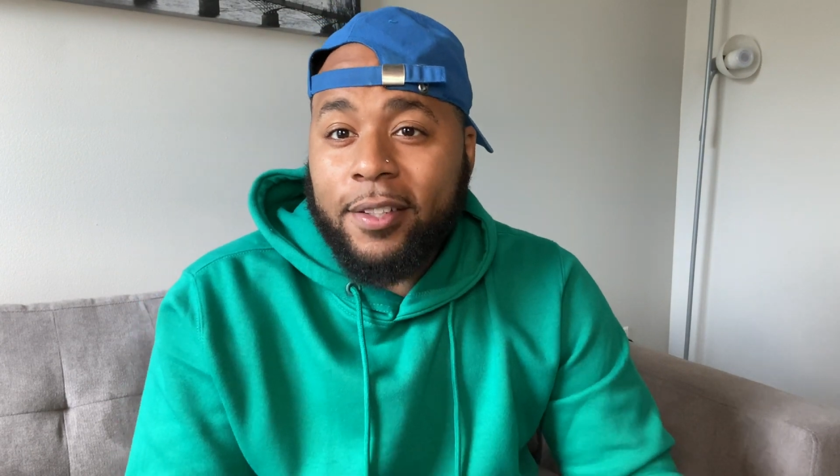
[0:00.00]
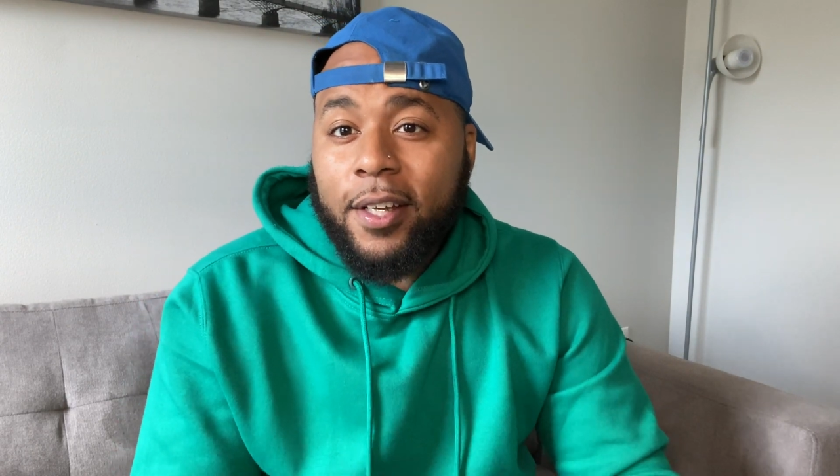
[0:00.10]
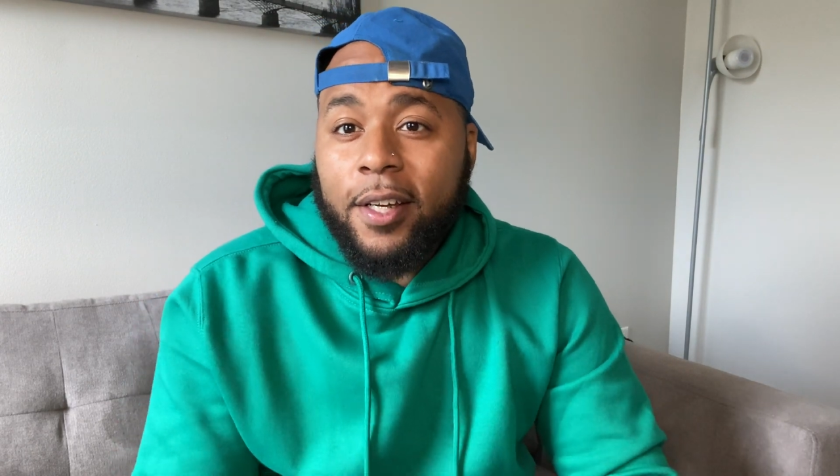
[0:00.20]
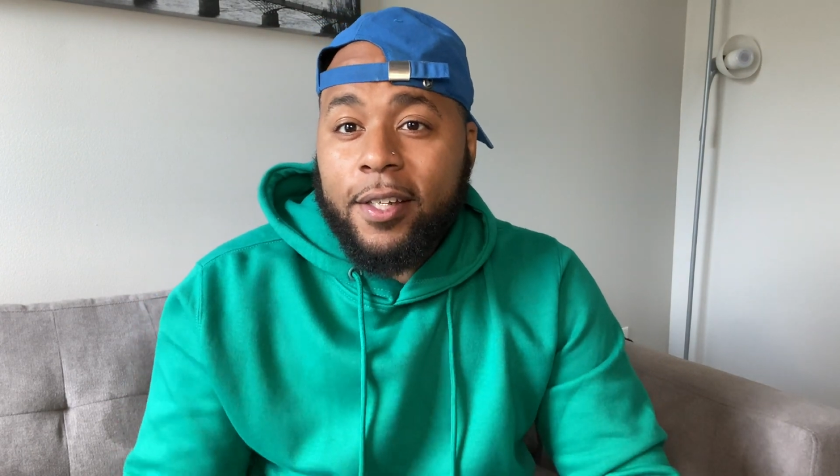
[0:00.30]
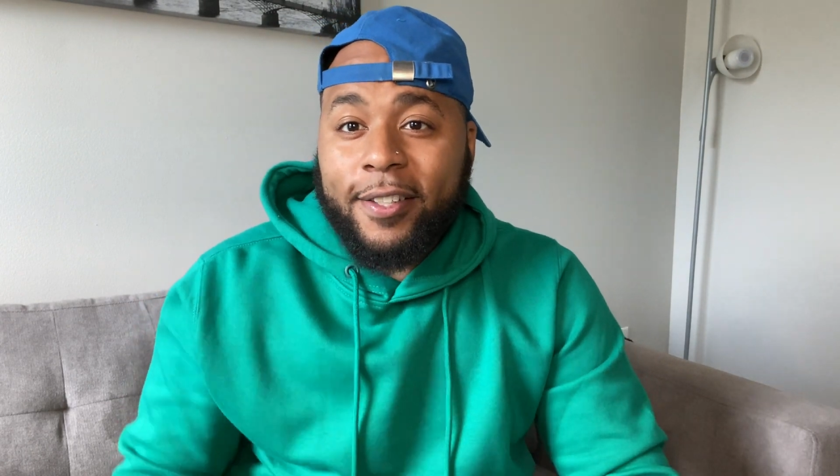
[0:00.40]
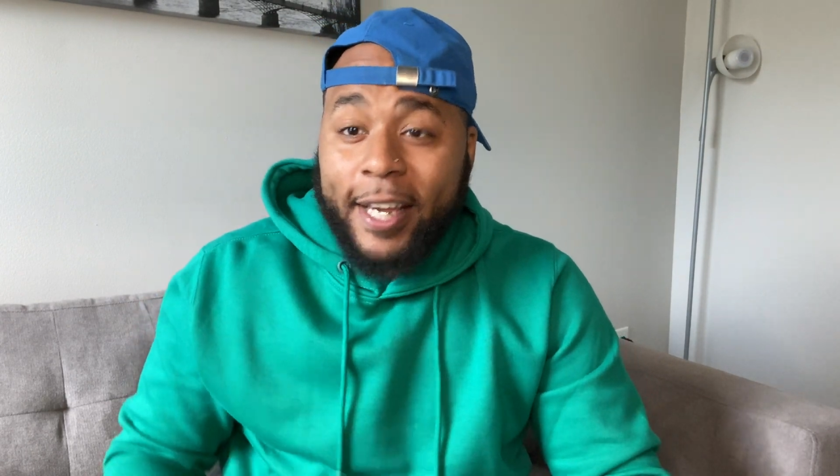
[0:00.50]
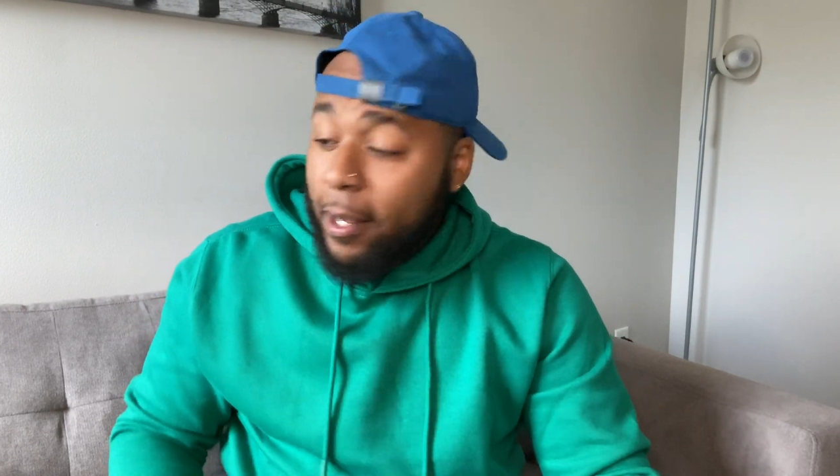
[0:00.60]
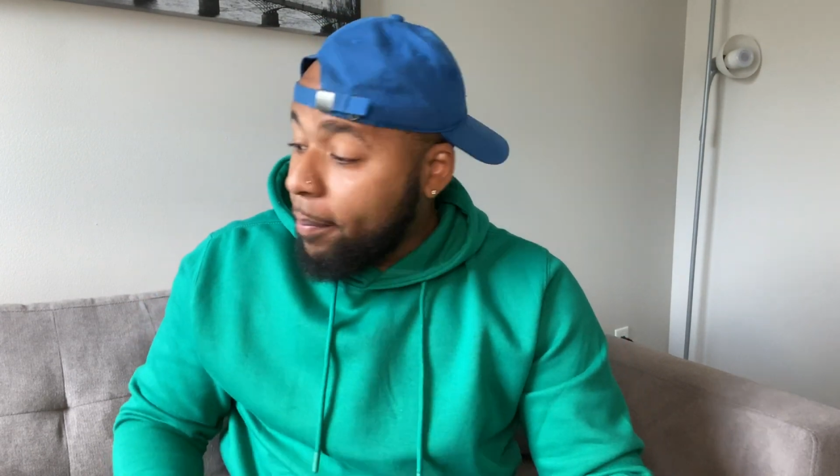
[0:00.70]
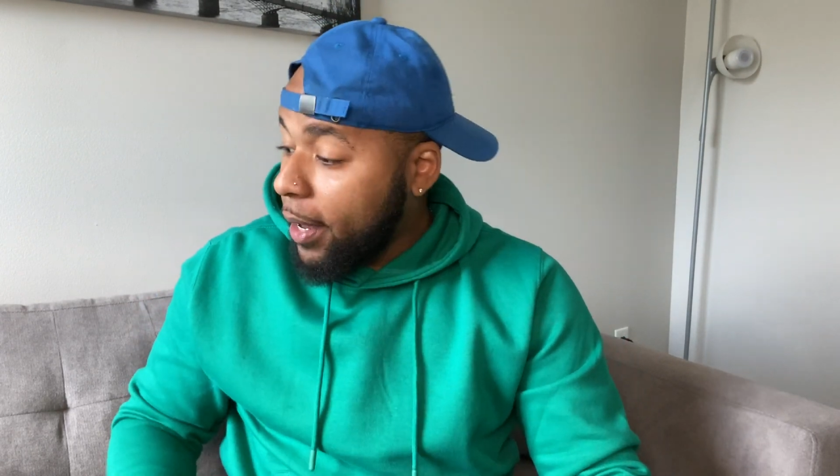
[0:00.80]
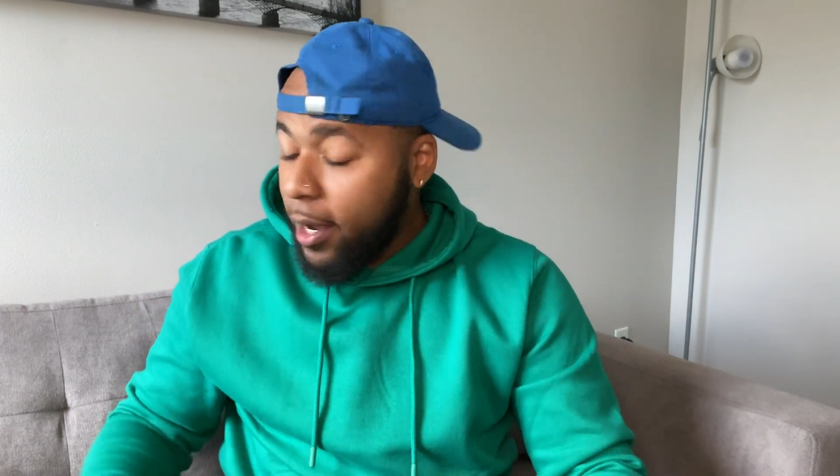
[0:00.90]
the
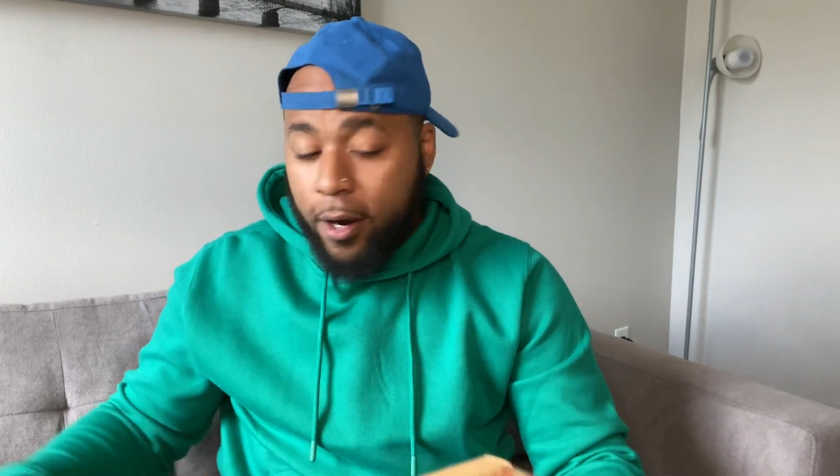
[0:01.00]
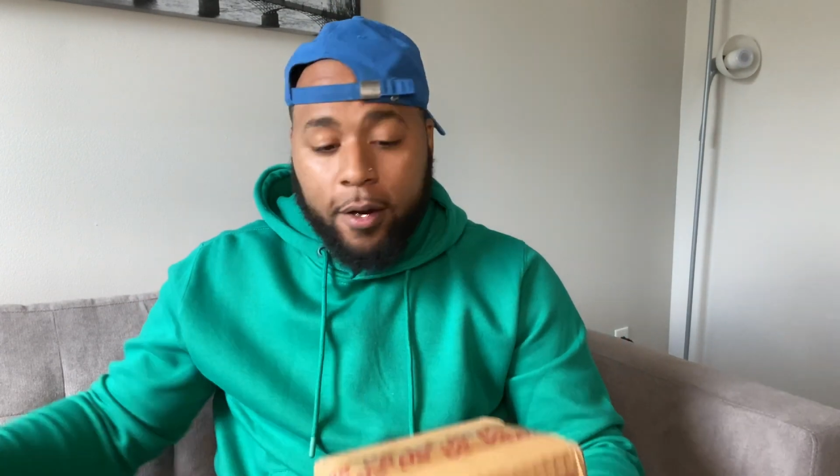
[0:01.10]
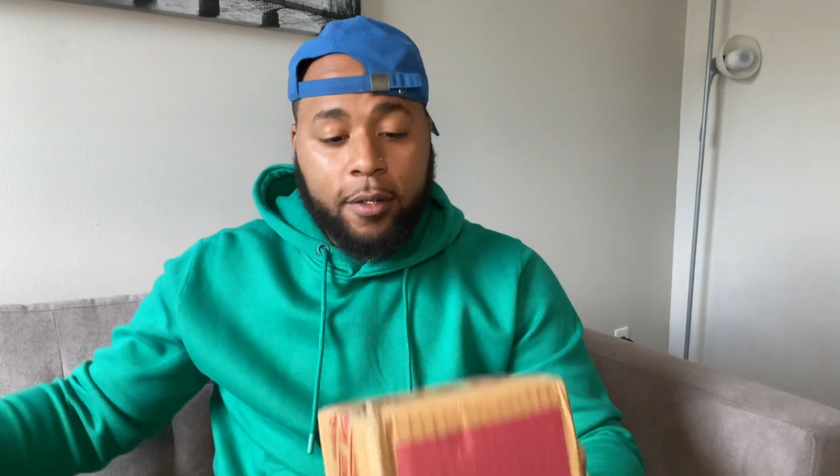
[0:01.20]
second pair.